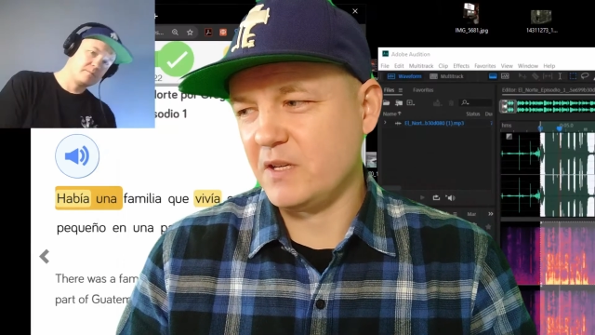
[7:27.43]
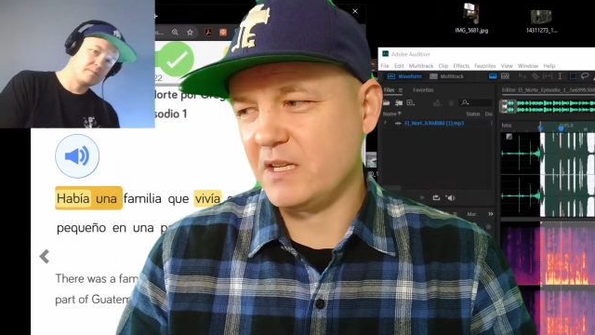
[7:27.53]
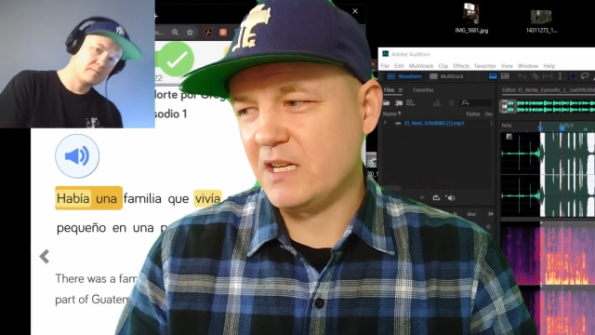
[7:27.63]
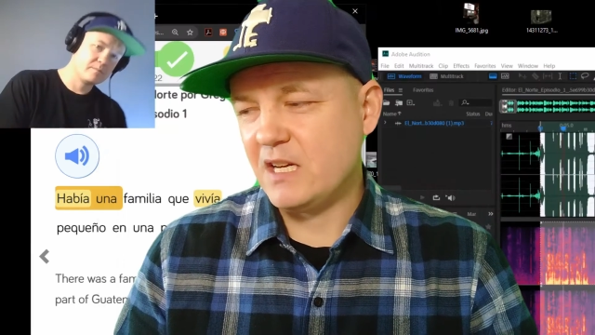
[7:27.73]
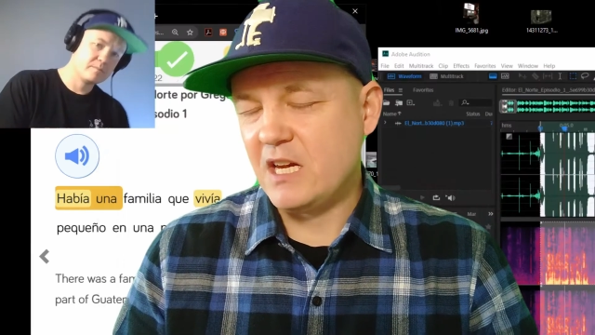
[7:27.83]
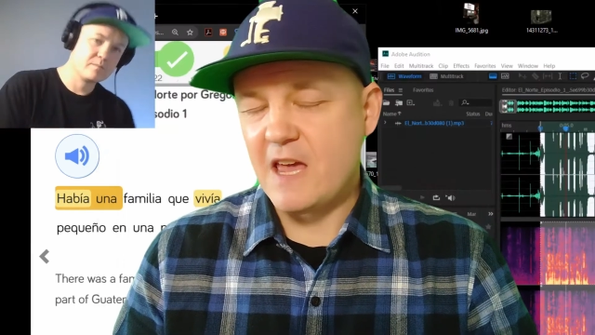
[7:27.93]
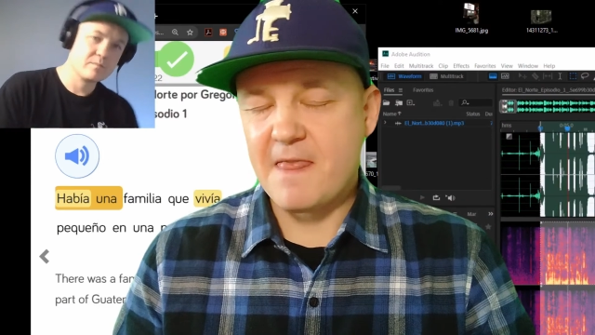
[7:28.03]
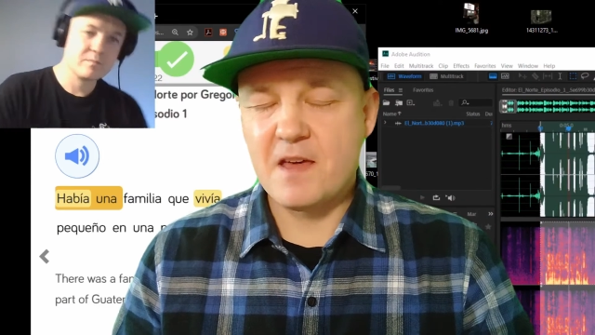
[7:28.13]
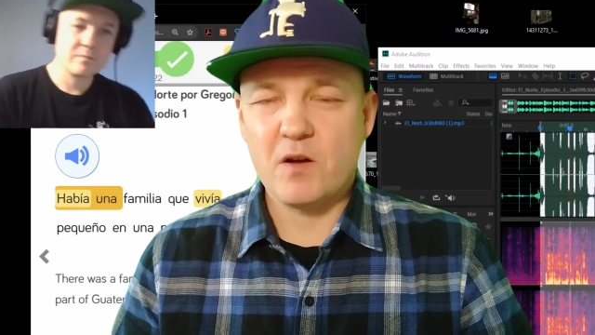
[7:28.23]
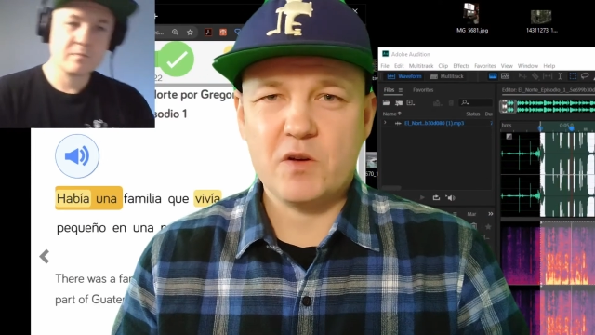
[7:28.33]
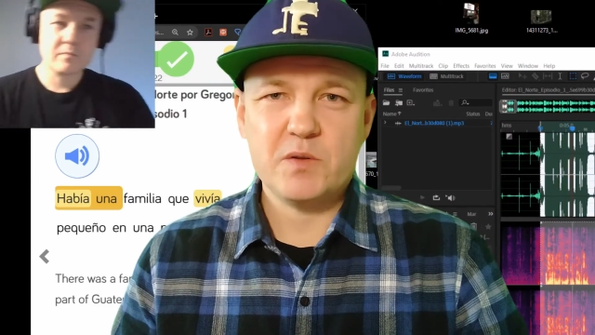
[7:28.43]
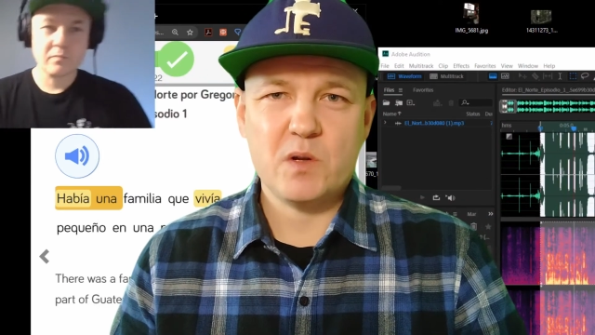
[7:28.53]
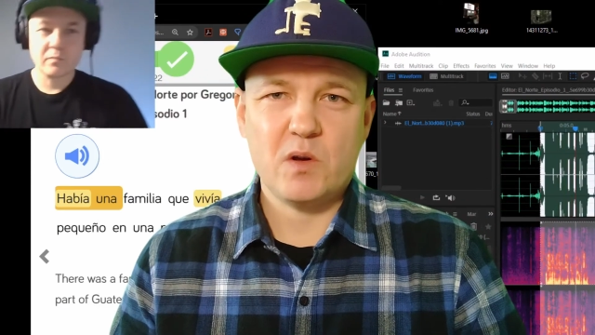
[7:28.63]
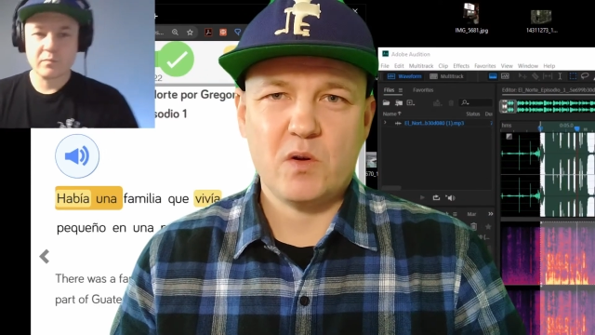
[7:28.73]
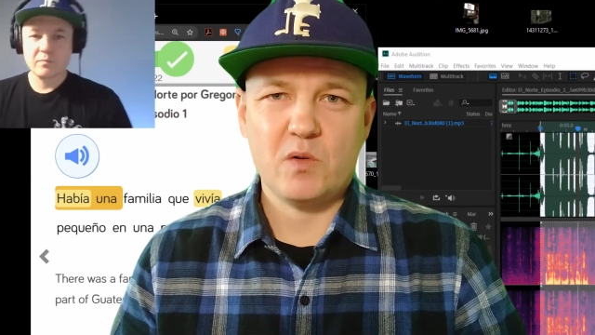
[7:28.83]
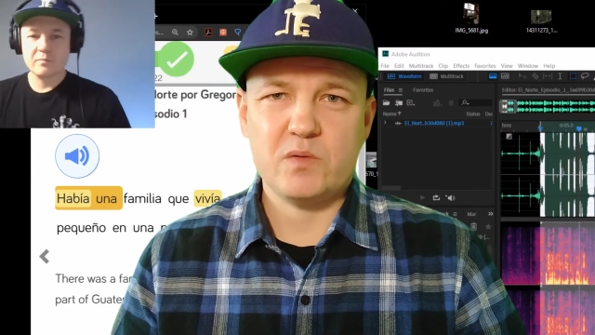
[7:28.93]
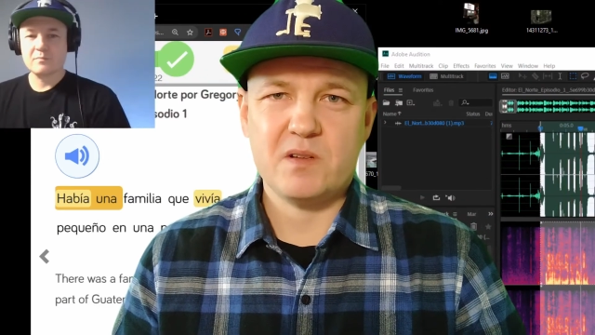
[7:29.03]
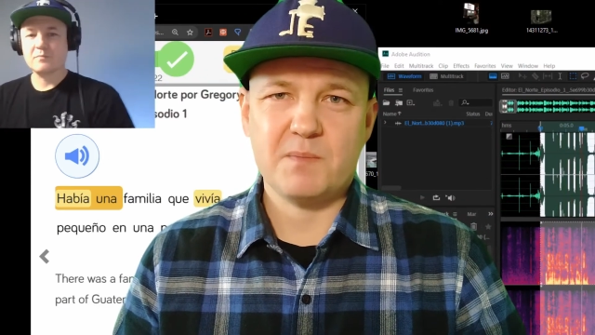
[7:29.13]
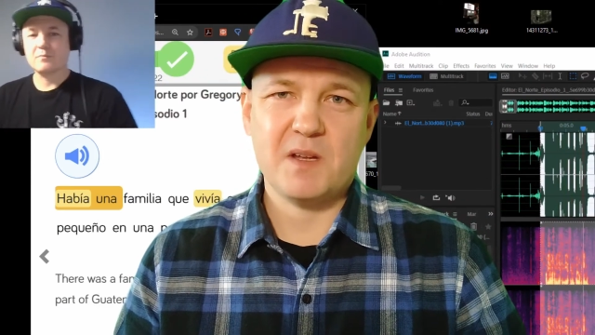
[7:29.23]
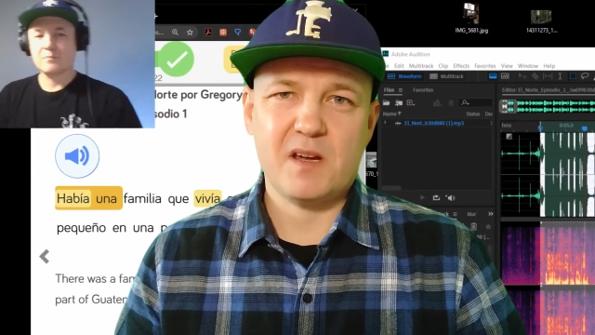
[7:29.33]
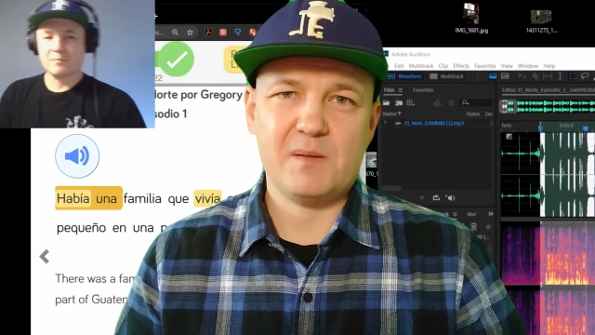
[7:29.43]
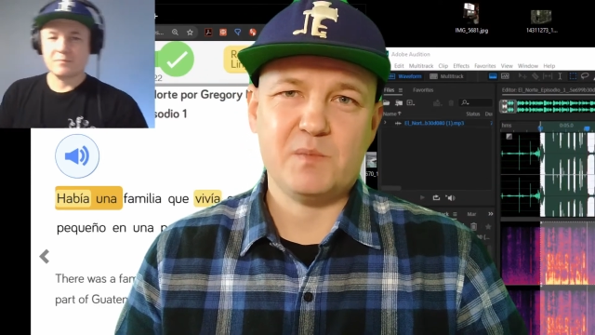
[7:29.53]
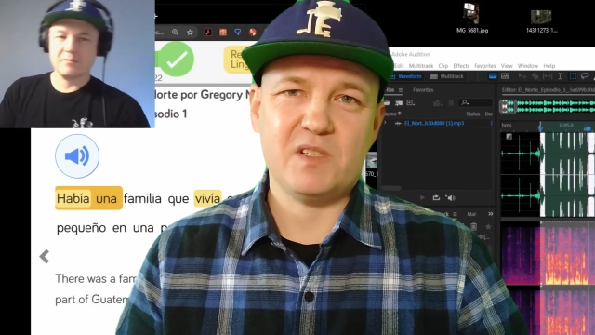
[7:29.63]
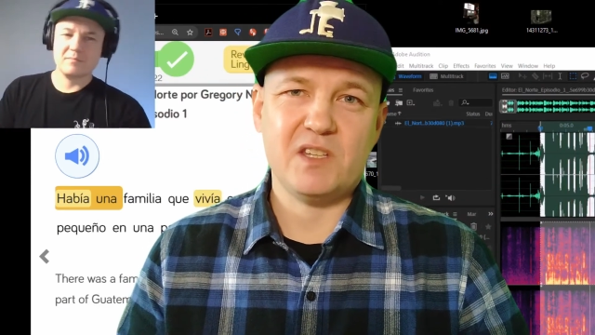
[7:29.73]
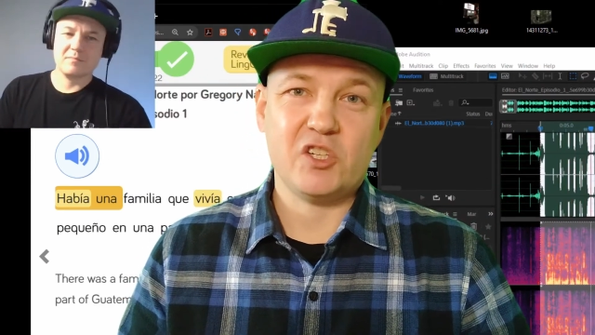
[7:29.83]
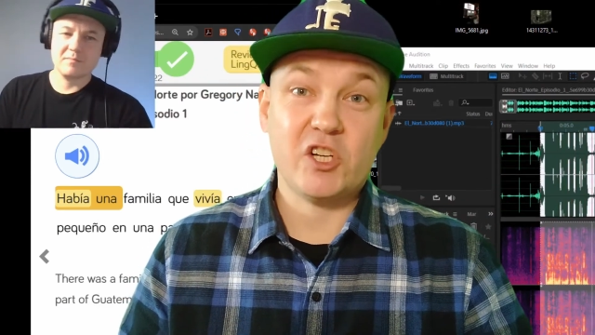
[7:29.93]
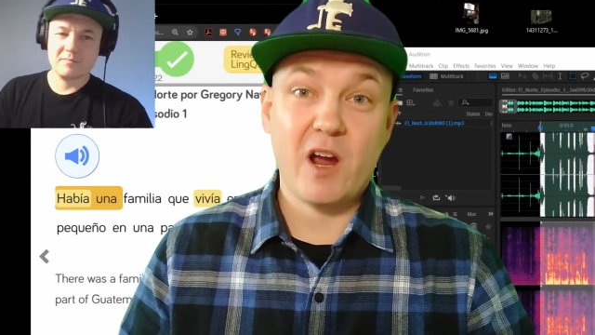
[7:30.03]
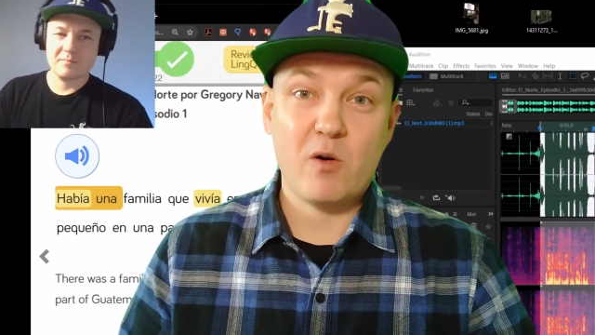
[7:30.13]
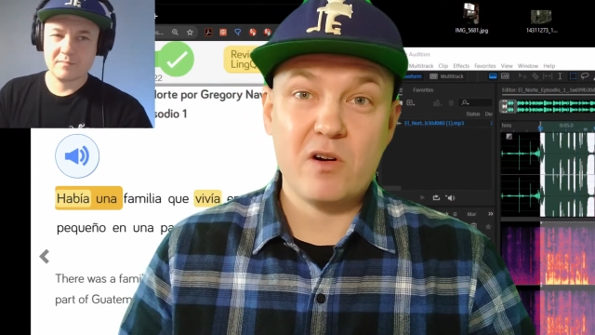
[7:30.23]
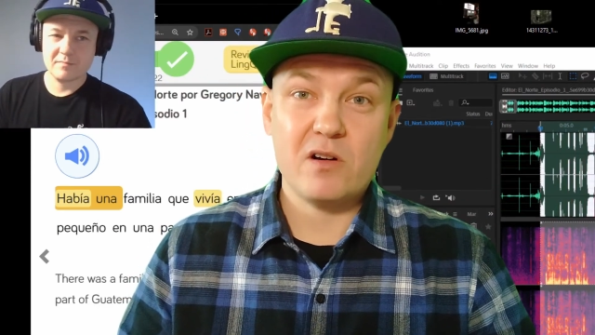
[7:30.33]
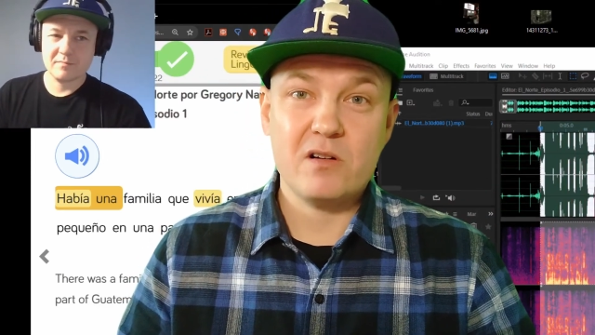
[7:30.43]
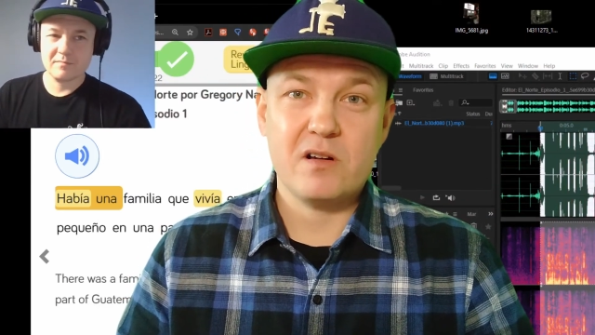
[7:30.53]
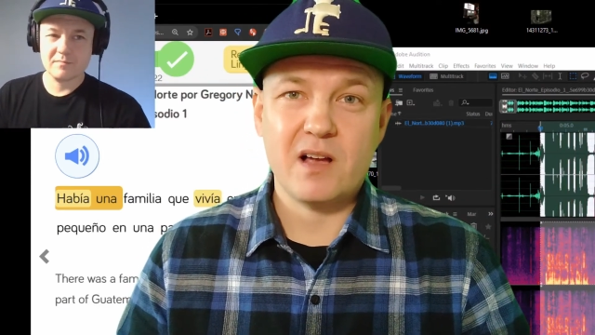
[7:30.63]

Speaker 1: it. And then also sometimes in the shower,